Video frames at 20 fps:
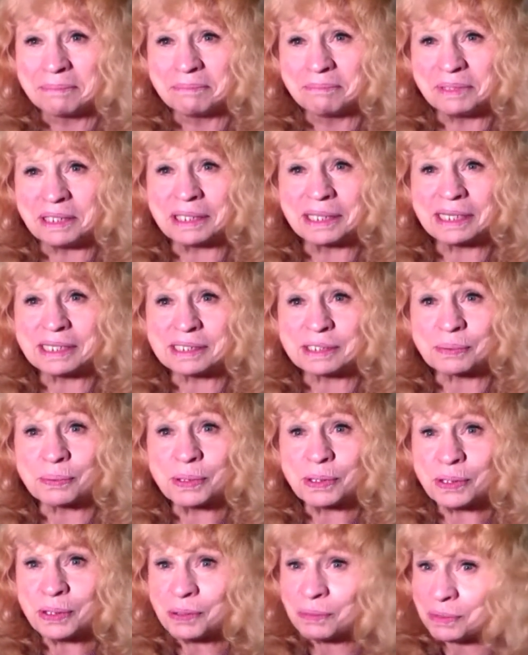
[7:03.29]
Because
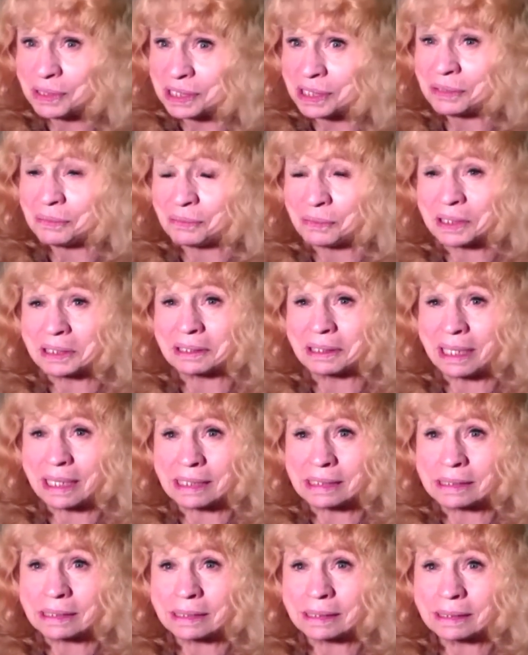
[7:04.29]
when you did
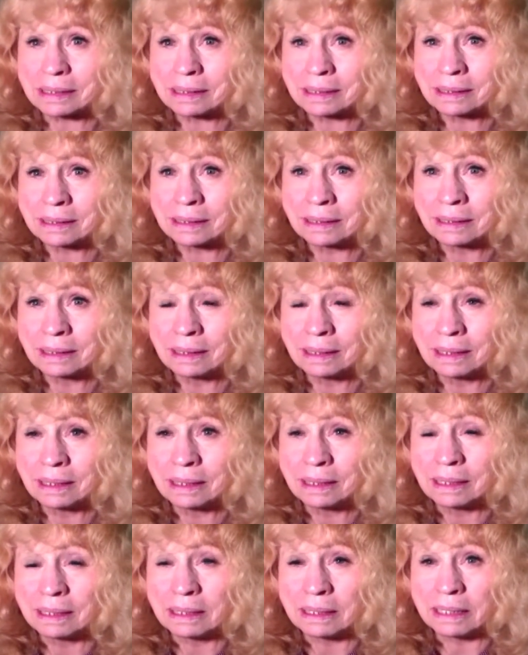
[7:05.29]
realize it,
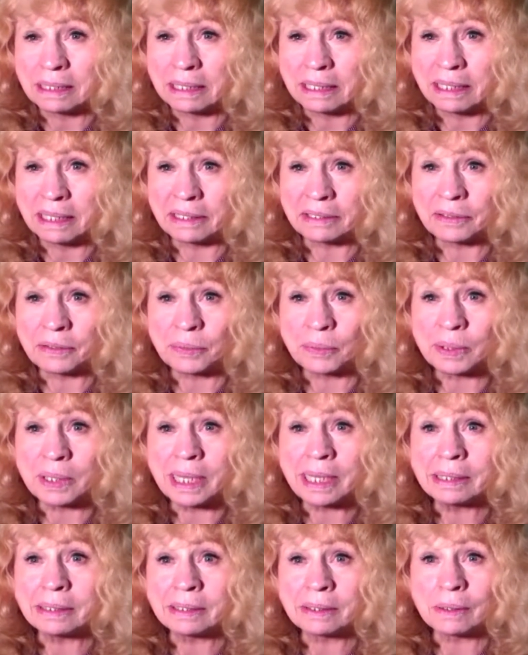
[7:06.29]
it
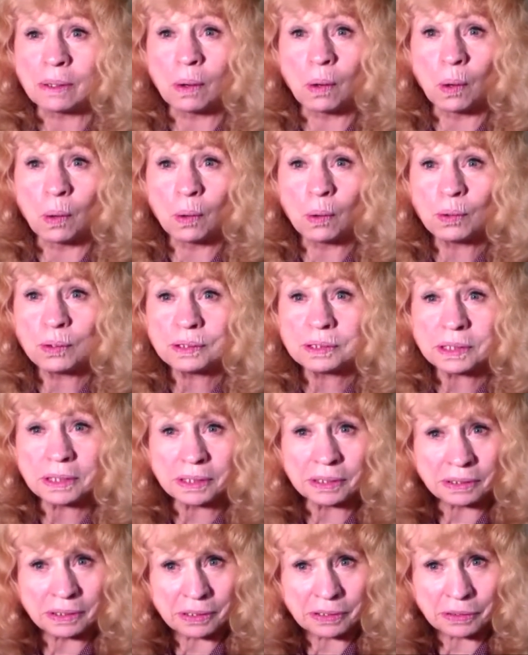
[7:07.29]
created a whole
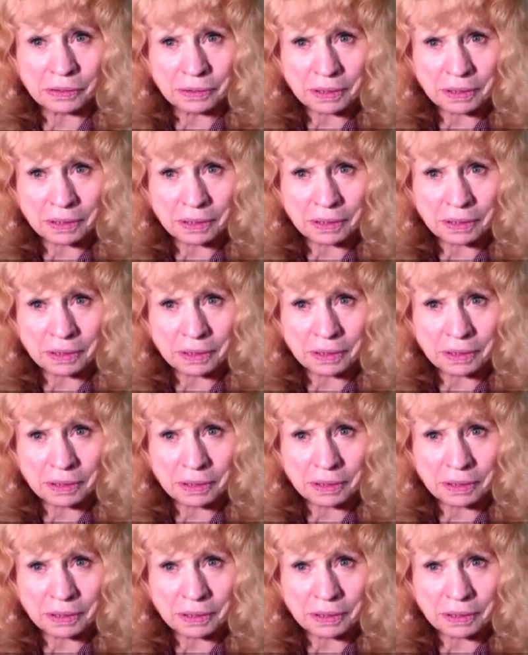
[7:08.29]
turn in your